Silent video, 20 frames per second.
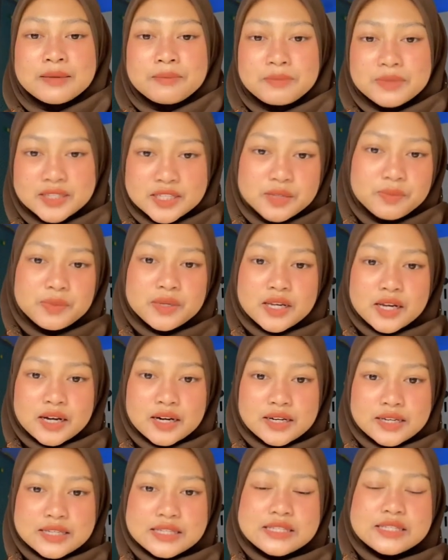
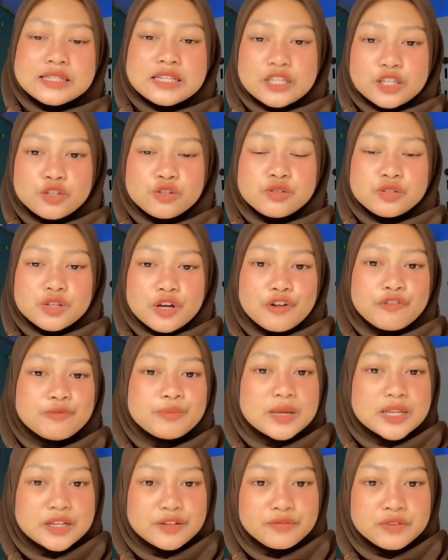PGPR is the use of
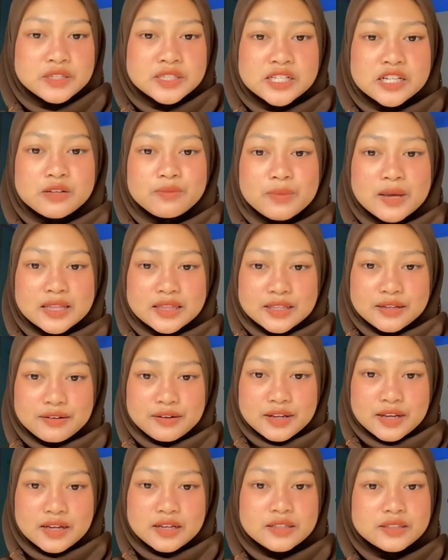beneficial
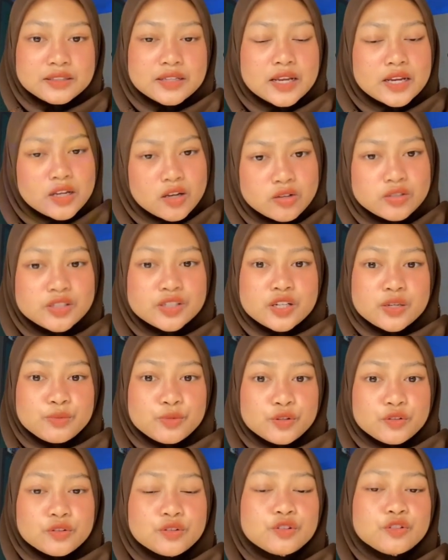bacteria that
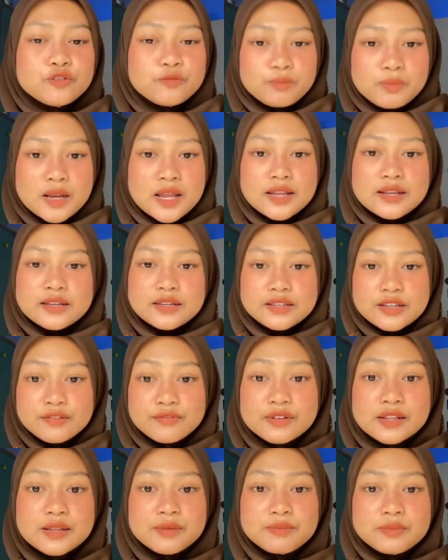contribute to plant
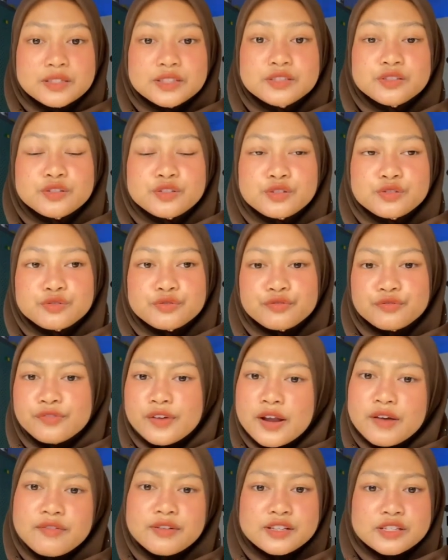development through
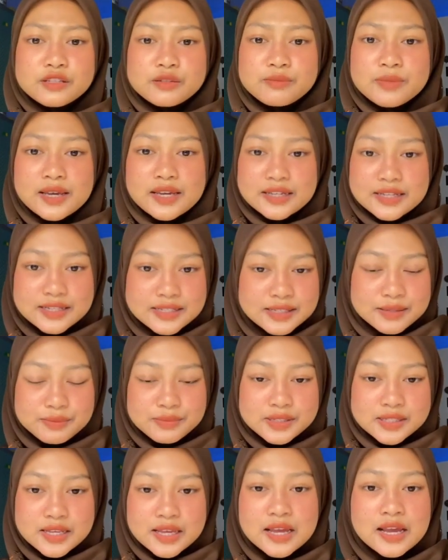various
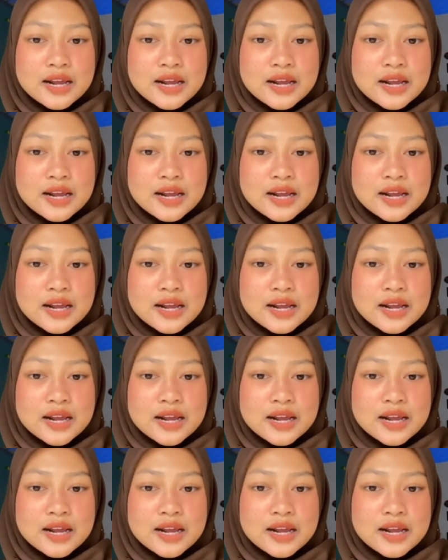mechanisms.